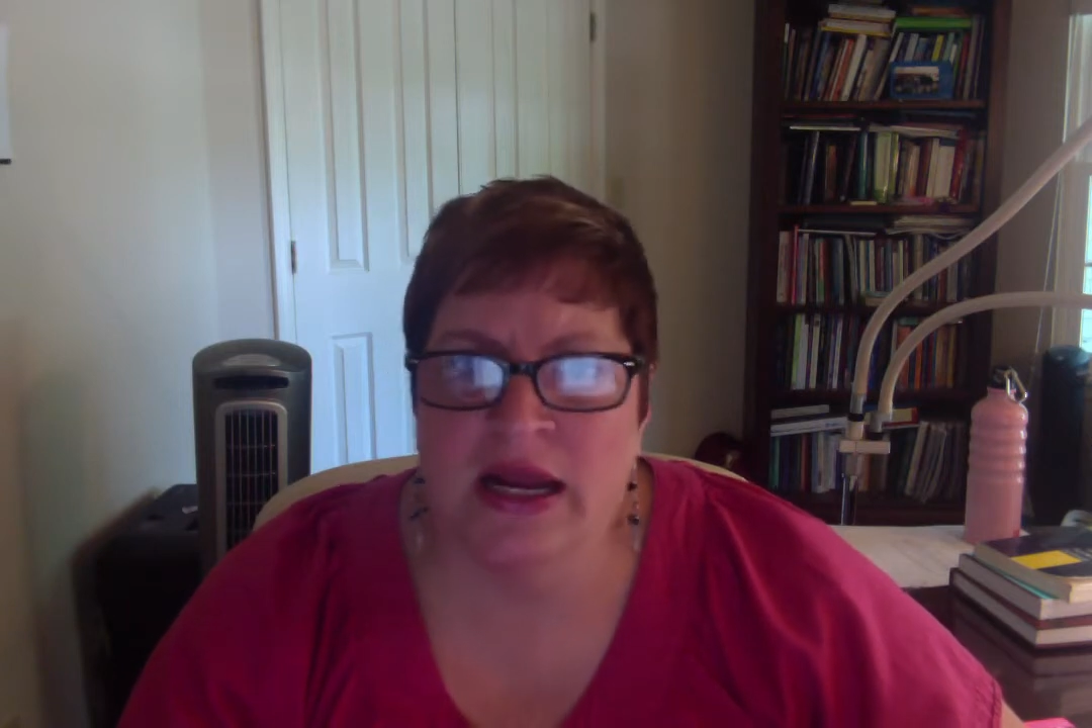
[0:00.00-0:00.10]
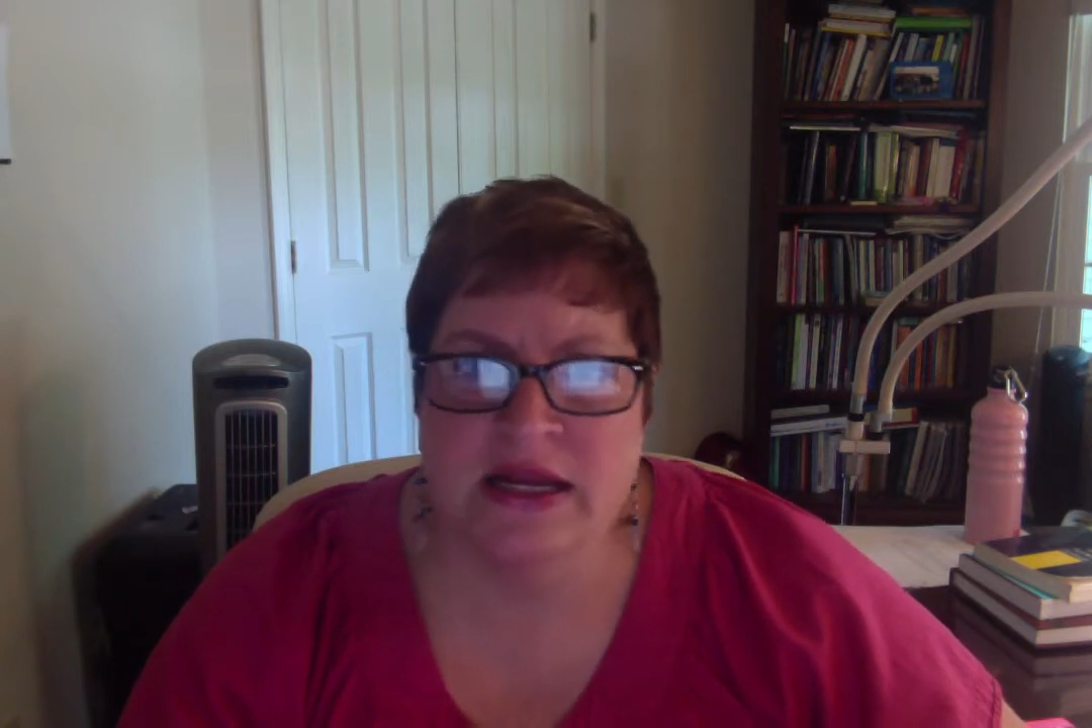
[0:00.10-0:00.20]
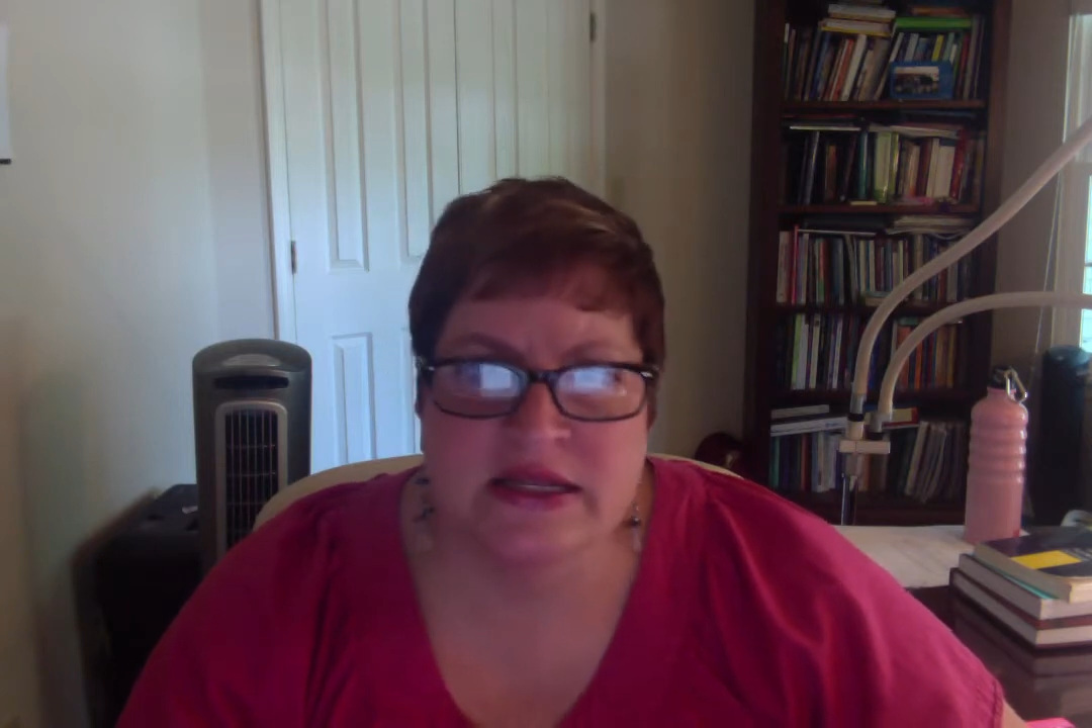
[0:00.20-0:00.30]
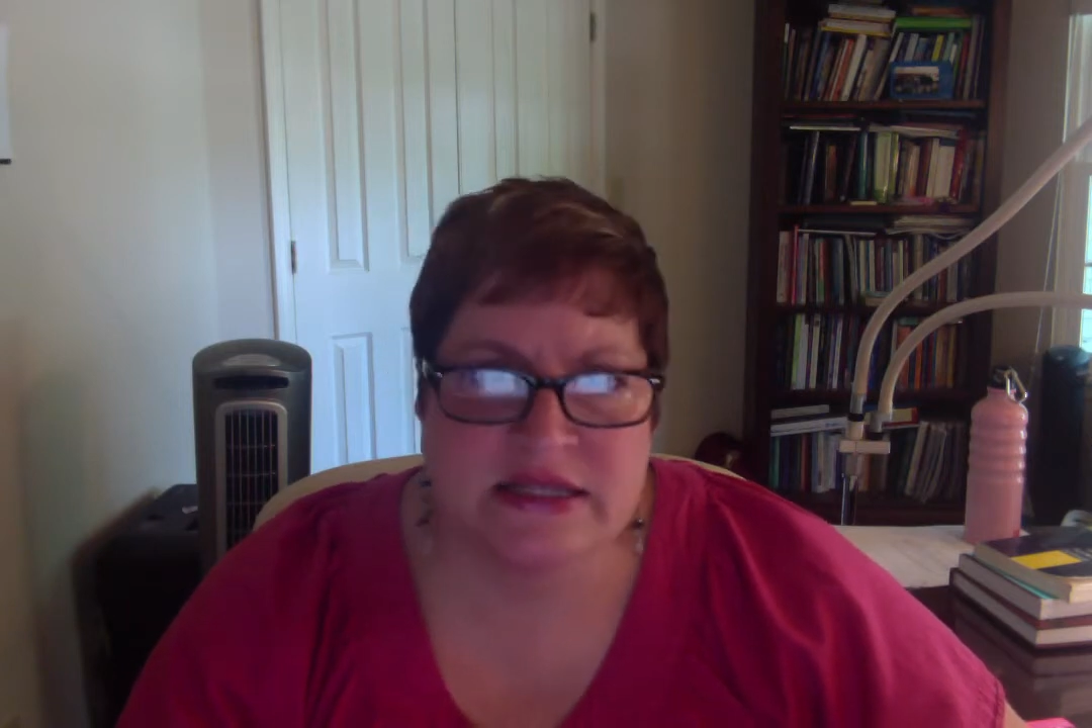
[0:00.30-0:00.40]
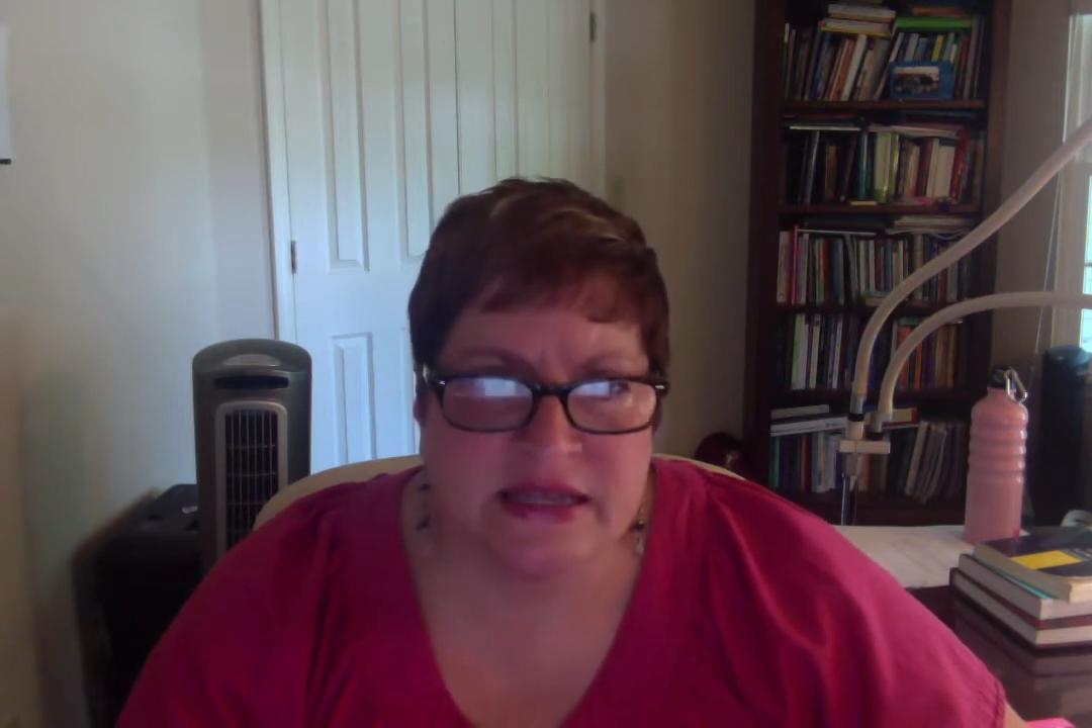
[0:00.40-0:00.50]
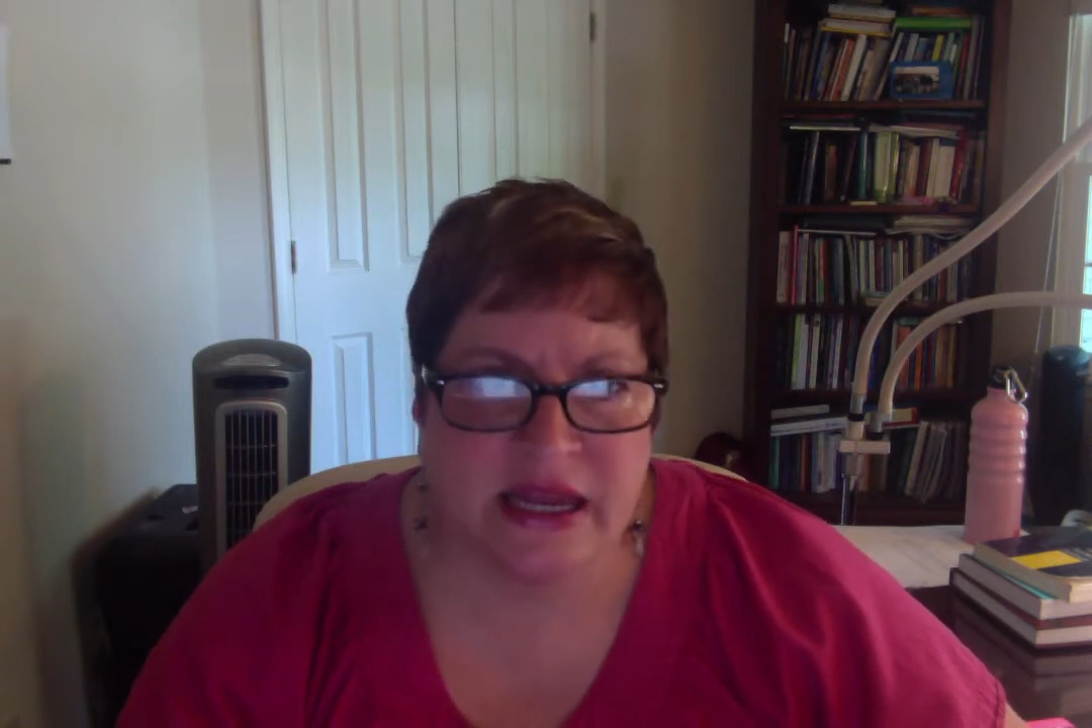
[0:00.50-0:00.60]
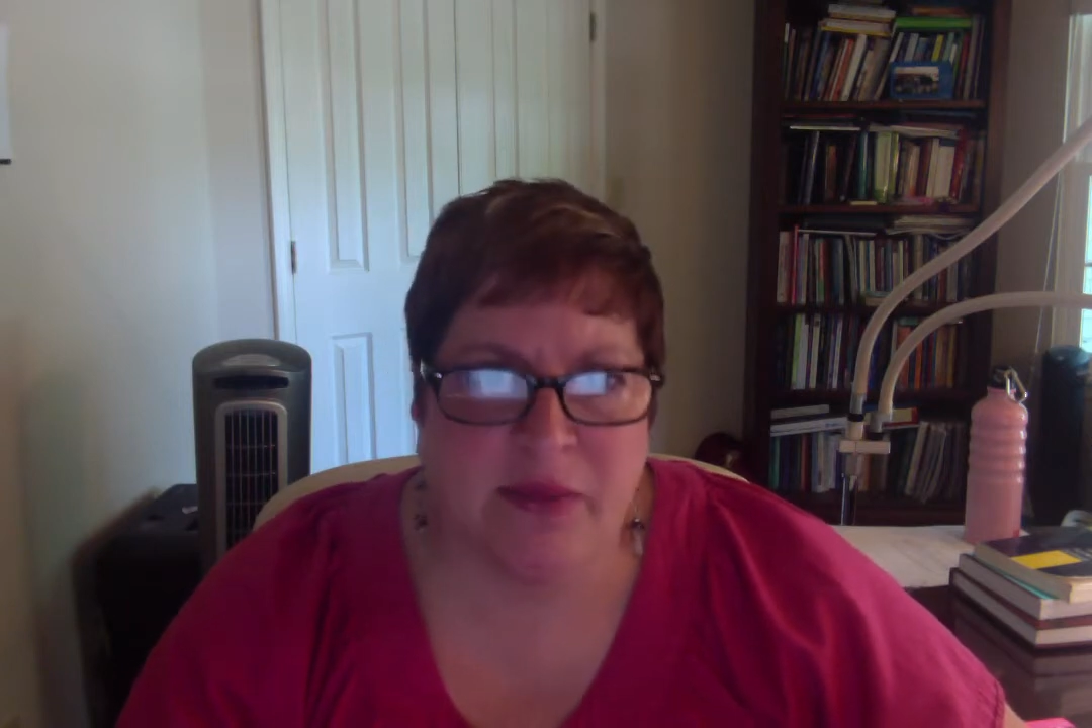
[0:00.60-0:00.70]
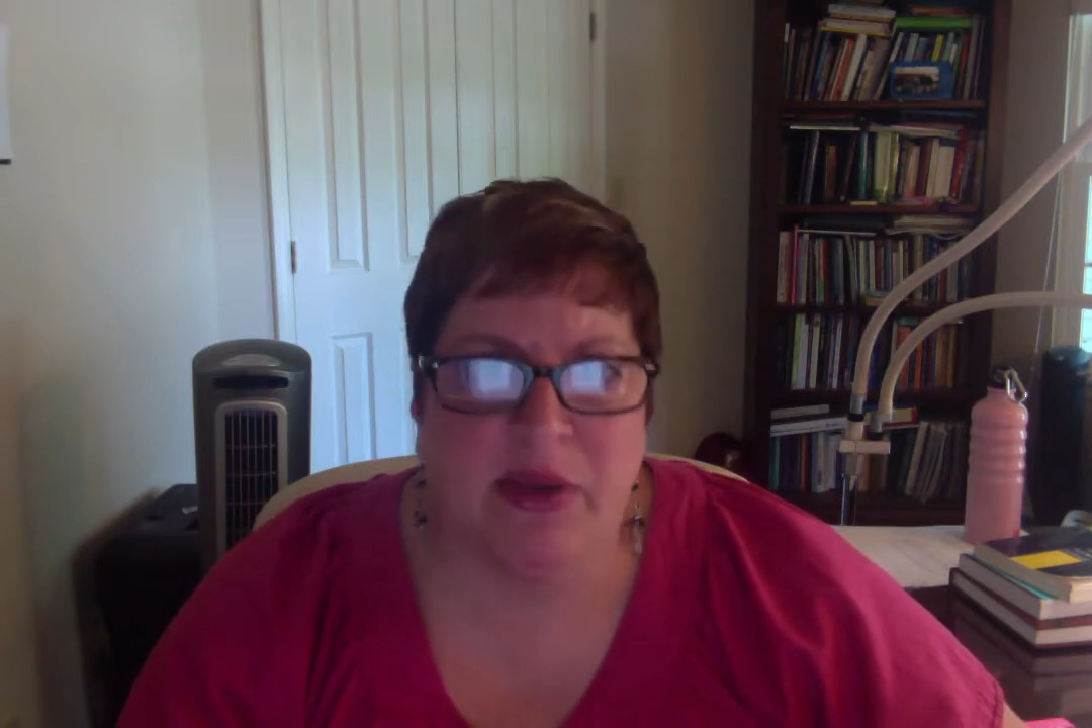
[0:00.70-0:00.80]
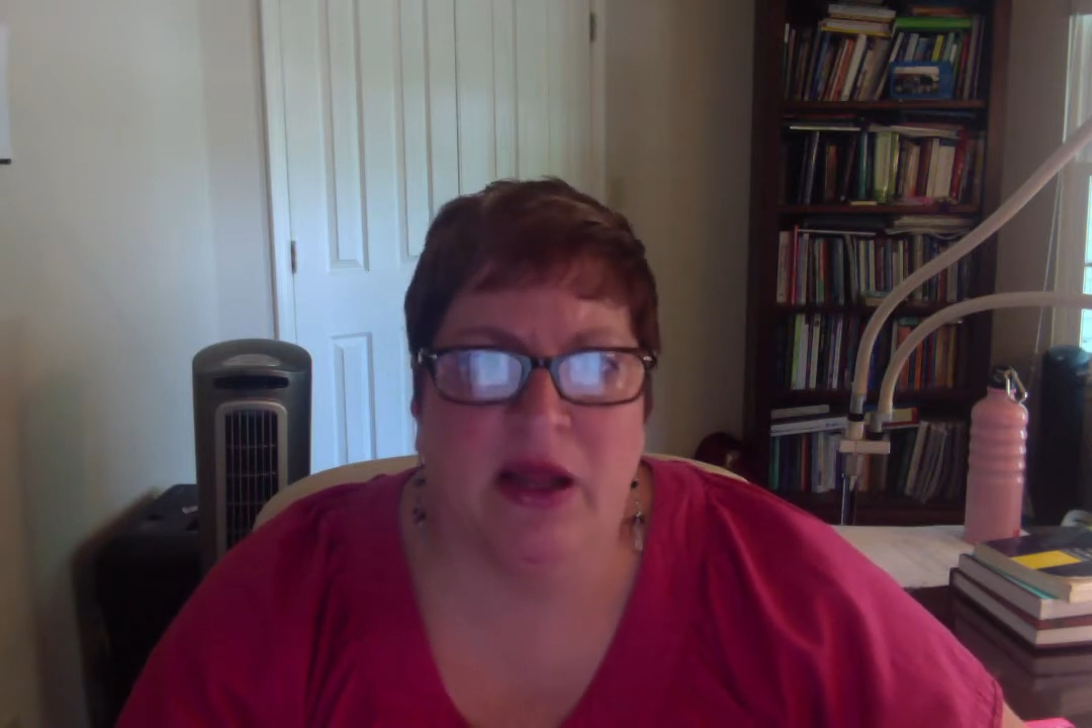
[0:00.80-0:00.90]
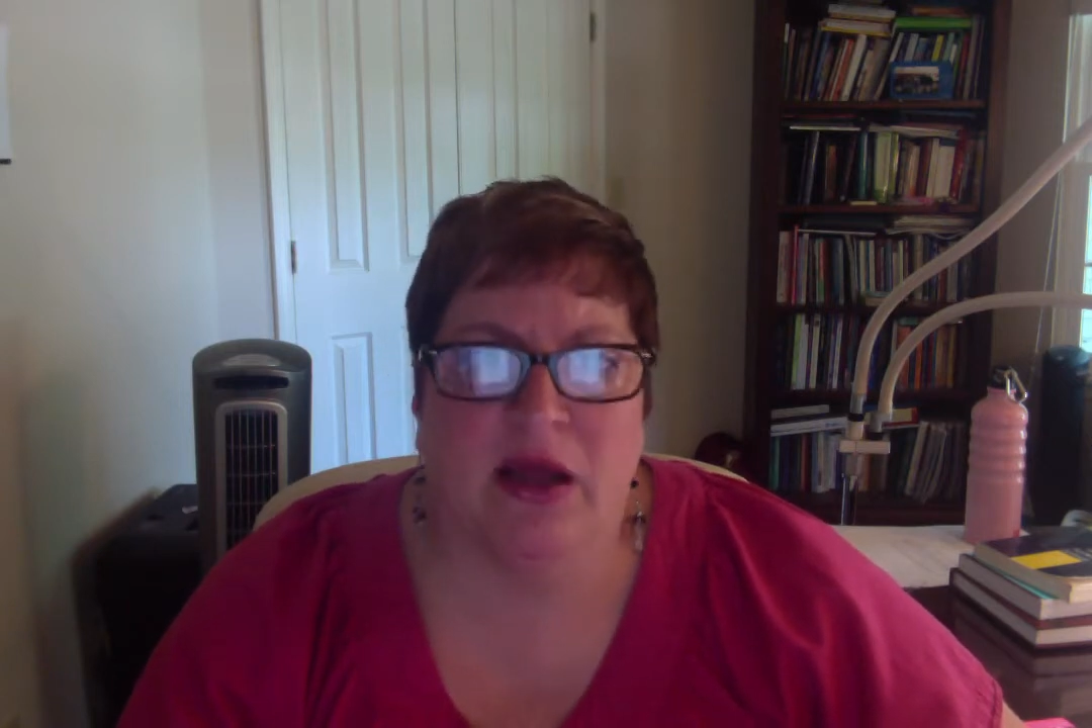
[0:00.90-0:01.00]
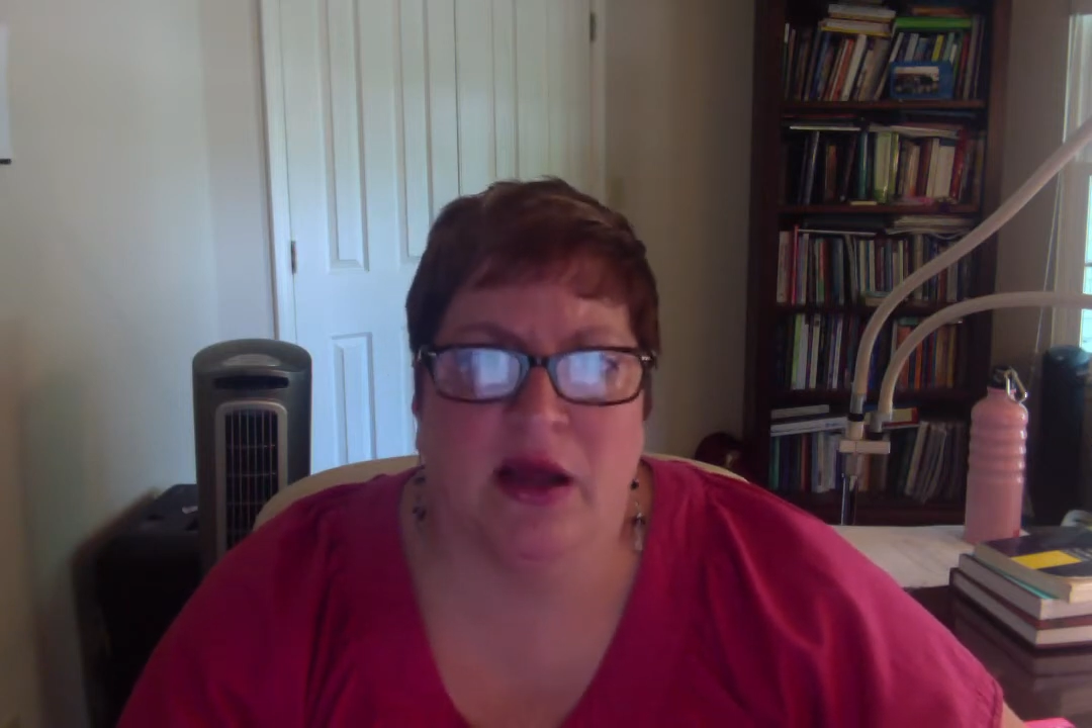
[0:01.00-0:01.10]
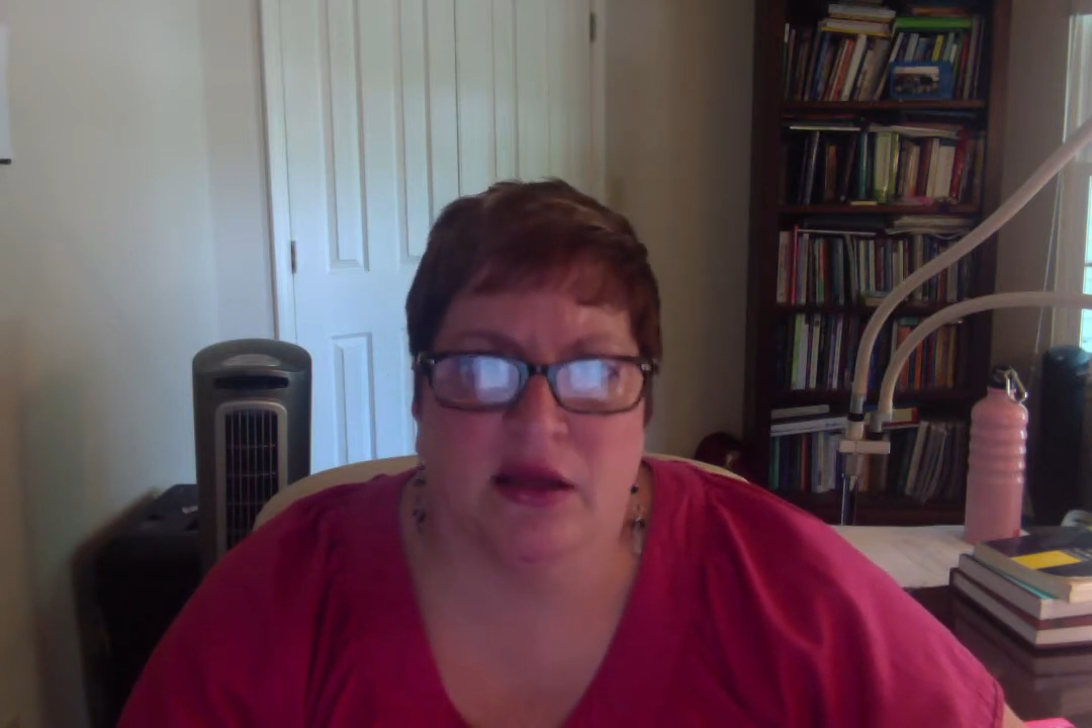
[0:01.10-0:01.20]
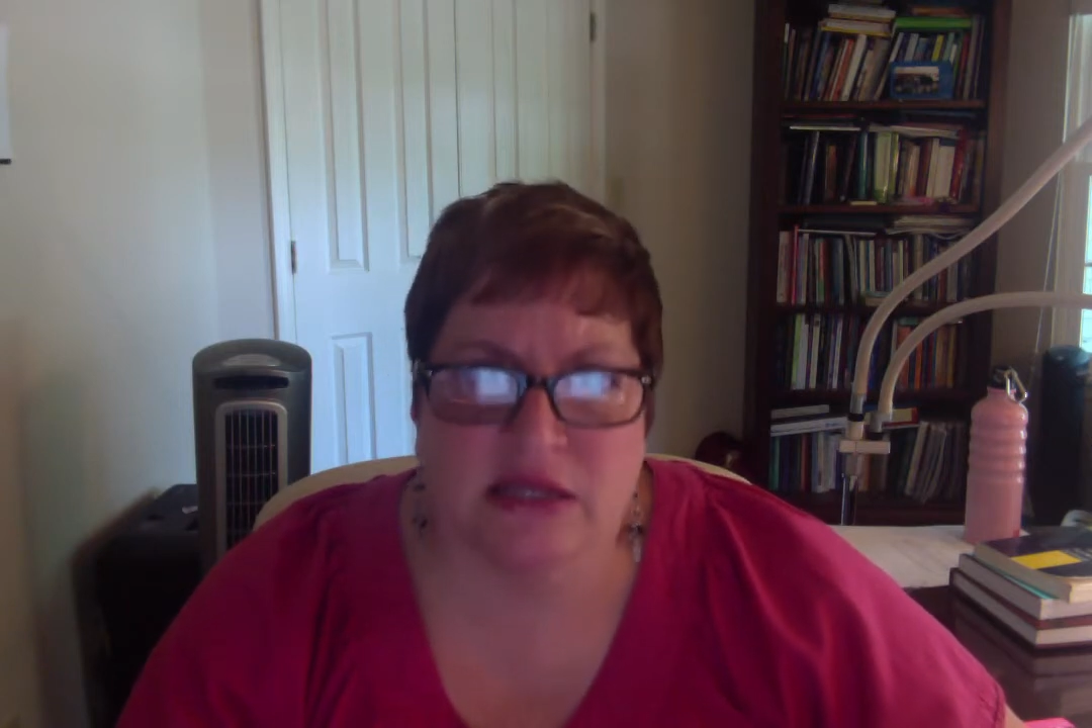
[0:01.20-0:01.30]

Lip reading: stamina,